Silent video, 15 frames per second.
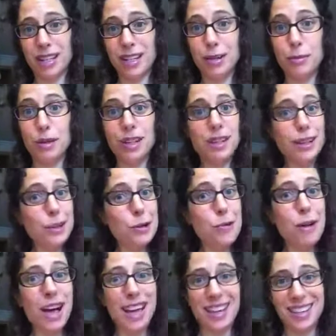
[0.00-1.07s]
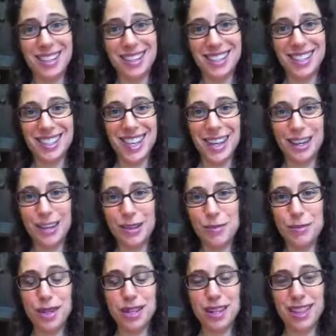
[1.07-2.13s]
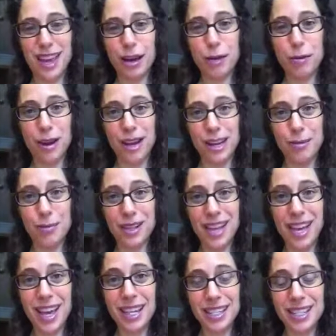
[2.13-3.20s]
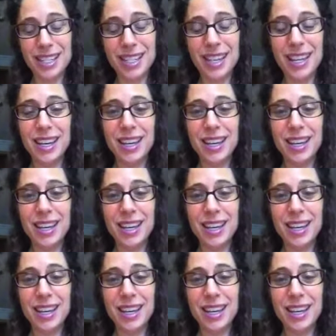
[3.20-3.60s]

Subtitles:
It had been a little while since I'd been in that quiet place.